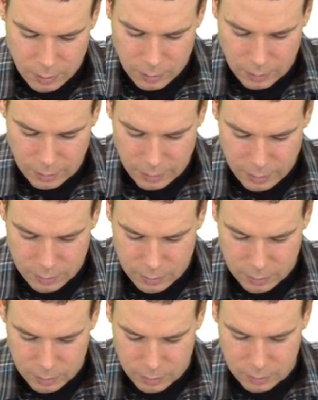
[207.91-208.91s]
Let
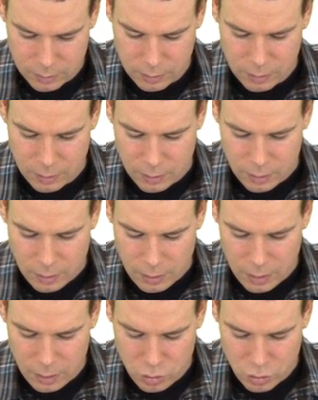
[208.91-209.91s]

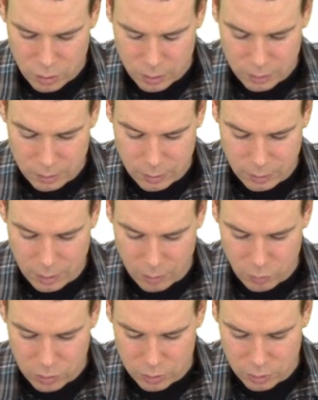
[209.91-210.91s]
h, again,
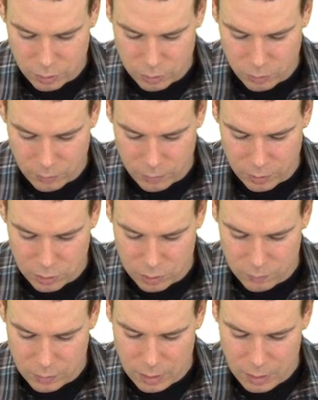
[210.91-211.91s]
which is also a function
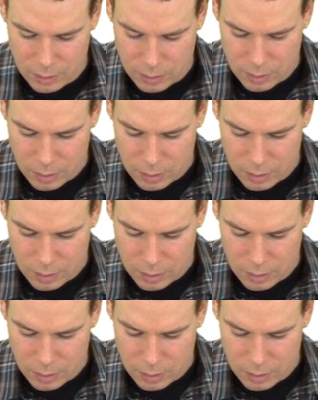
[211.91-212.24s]
of t,